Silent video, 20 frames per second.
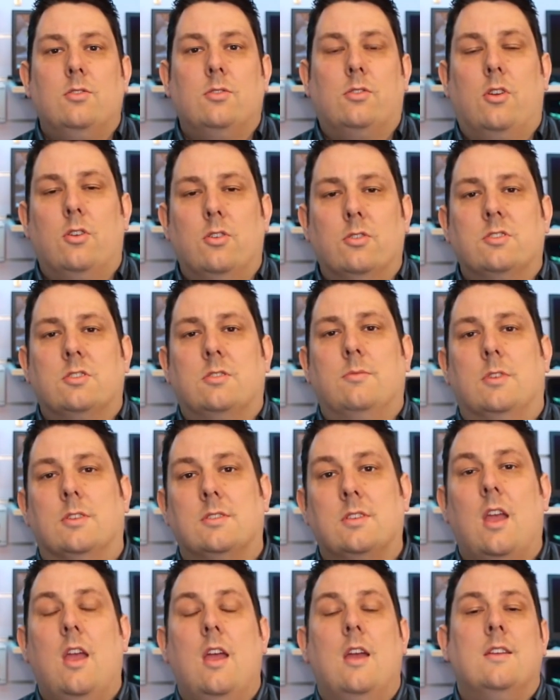your
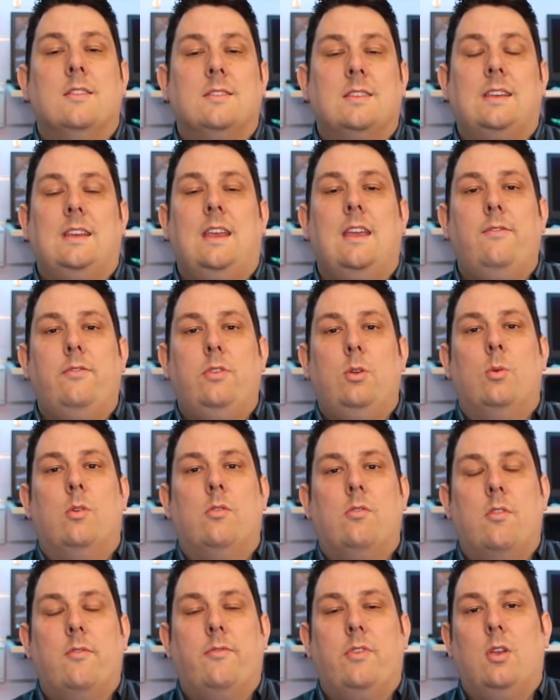customers to give you
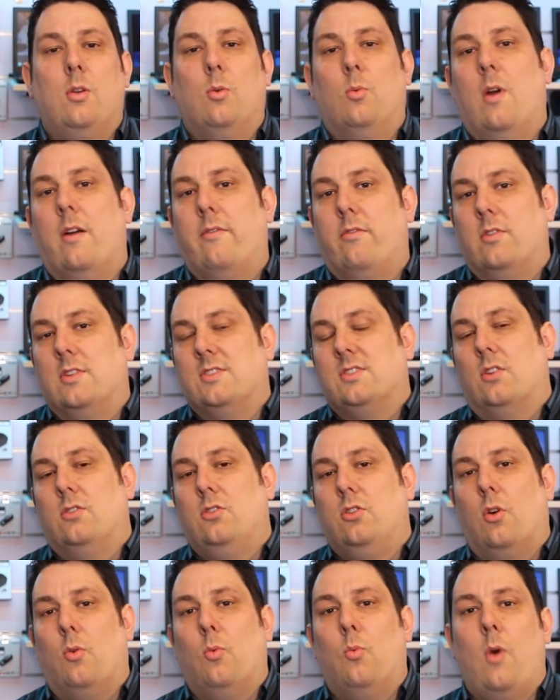a review, whether it's on
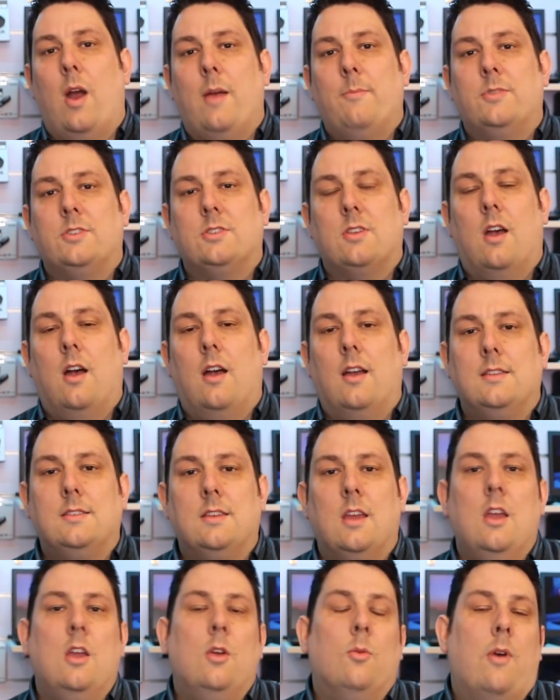your website,
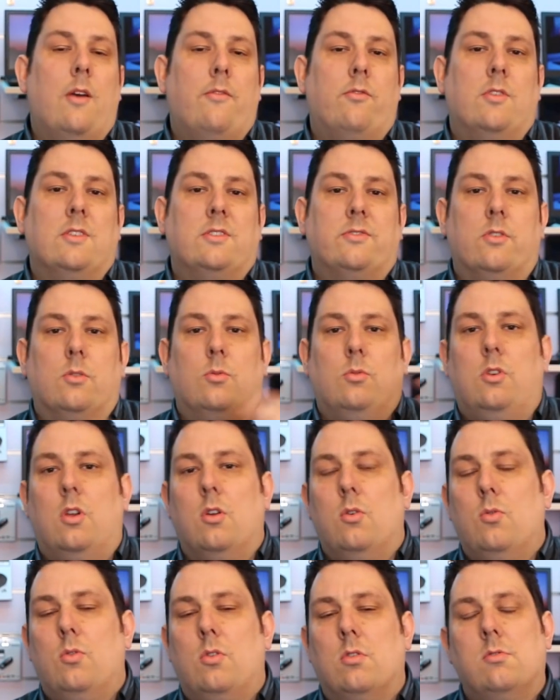whether it's through
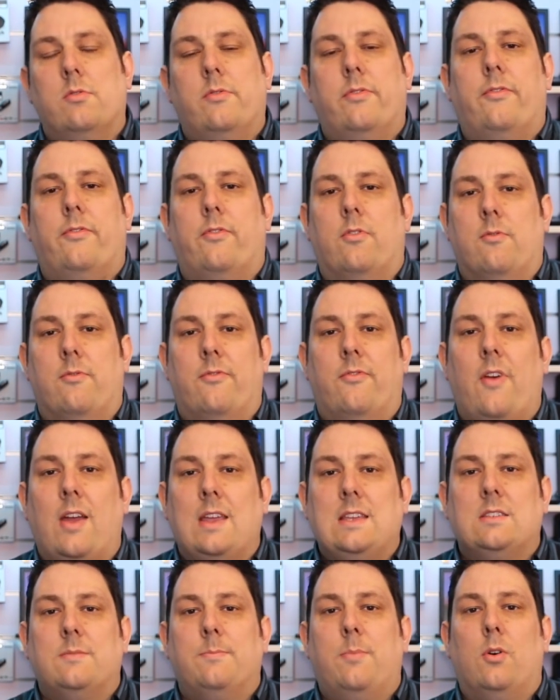Google, through
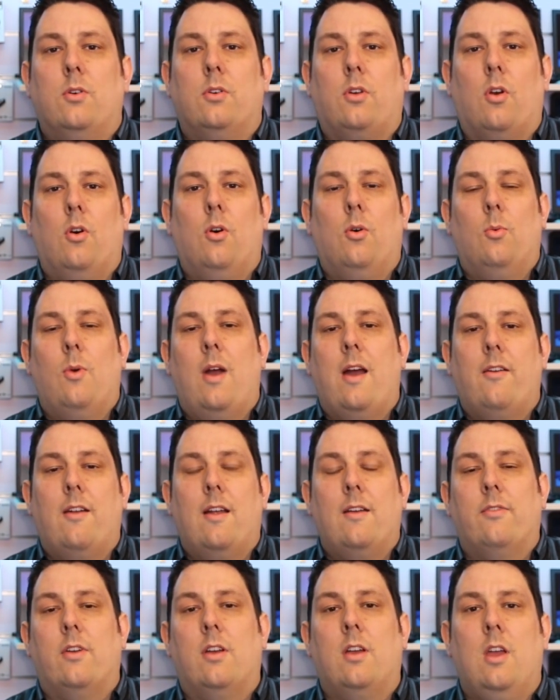Facebook, or
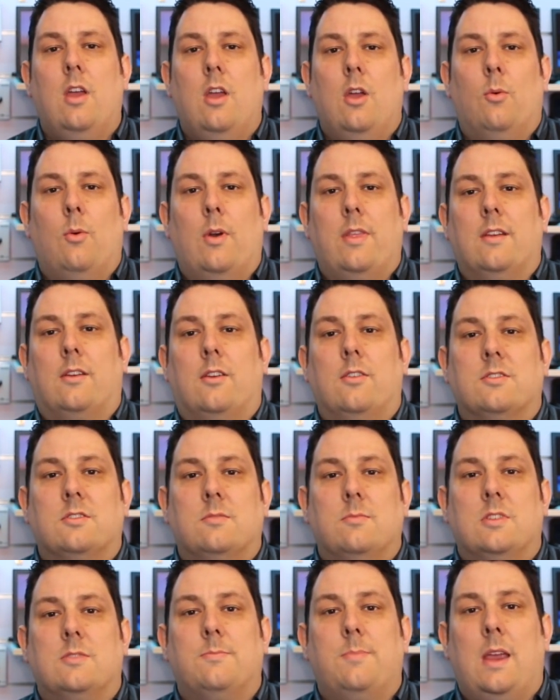wherever. When the
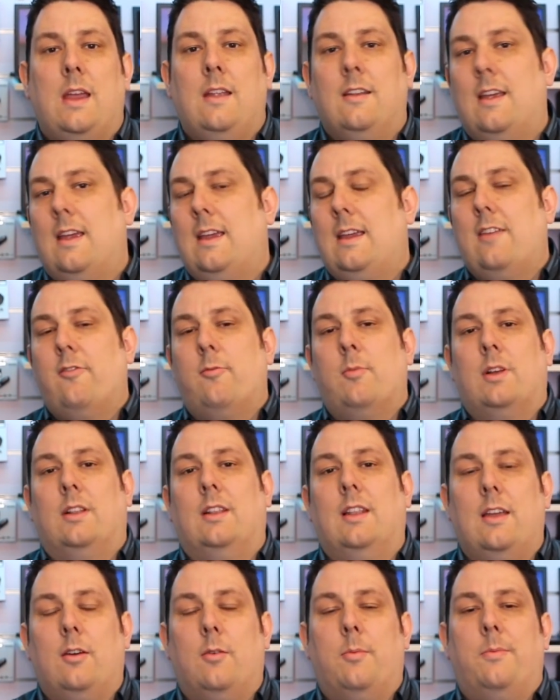customer's been in, give them a
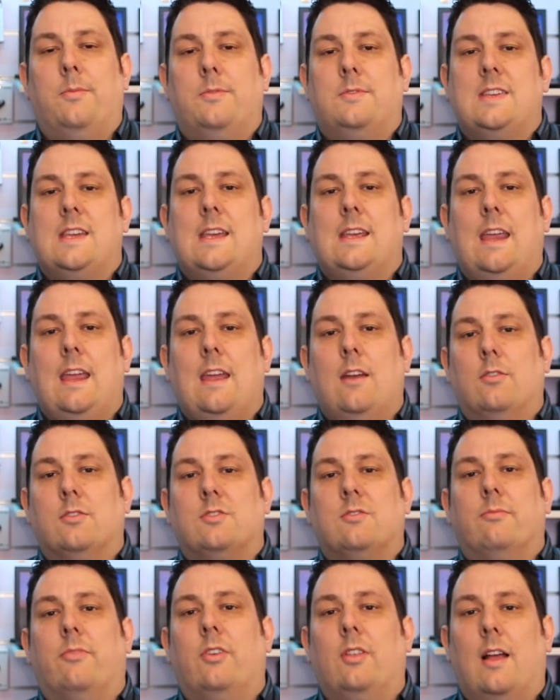little ticket or
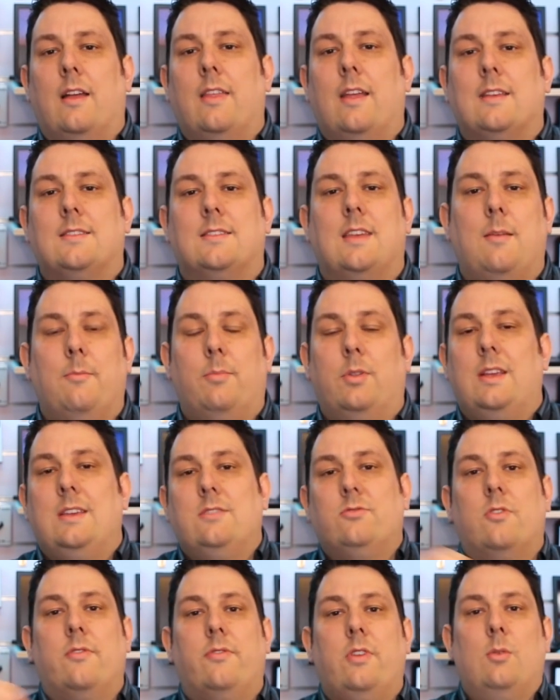something like that saying,
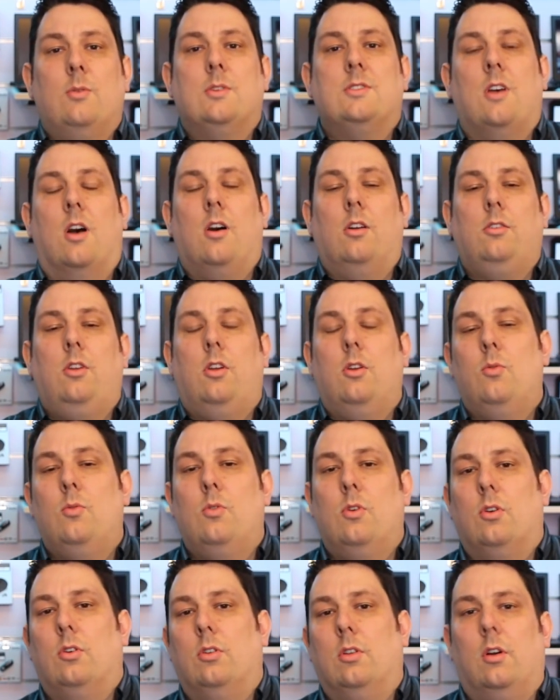please review us on
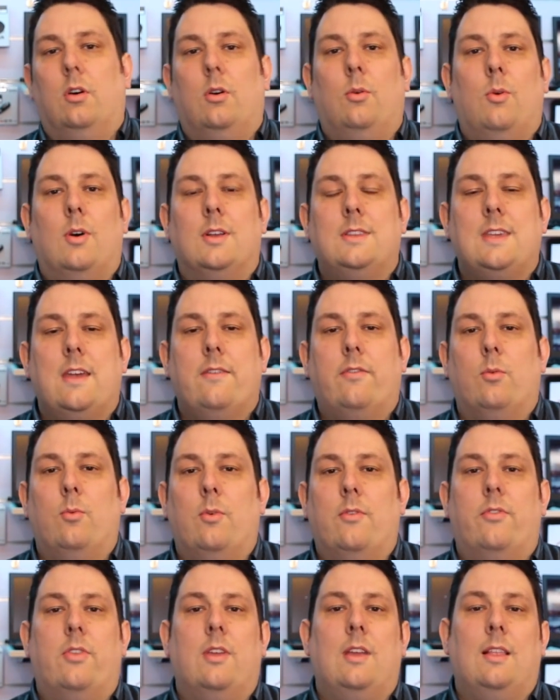Google or whatever
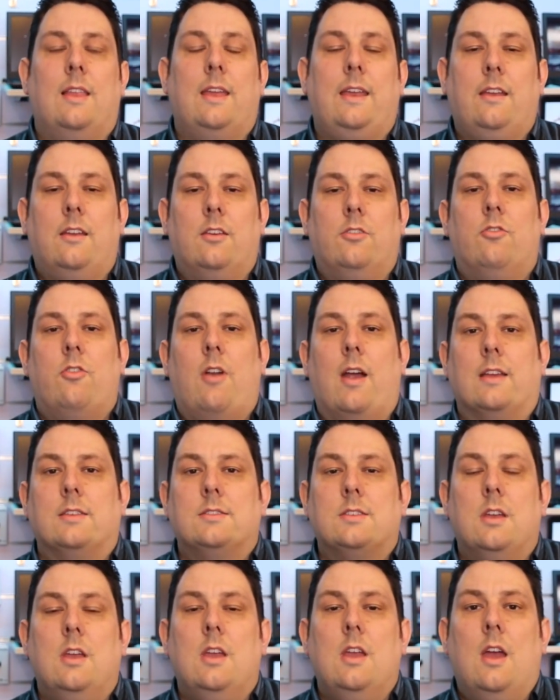with the link
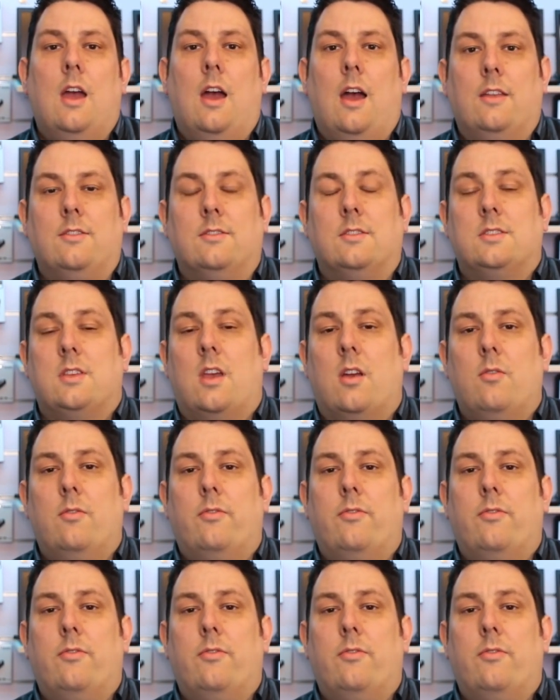address and so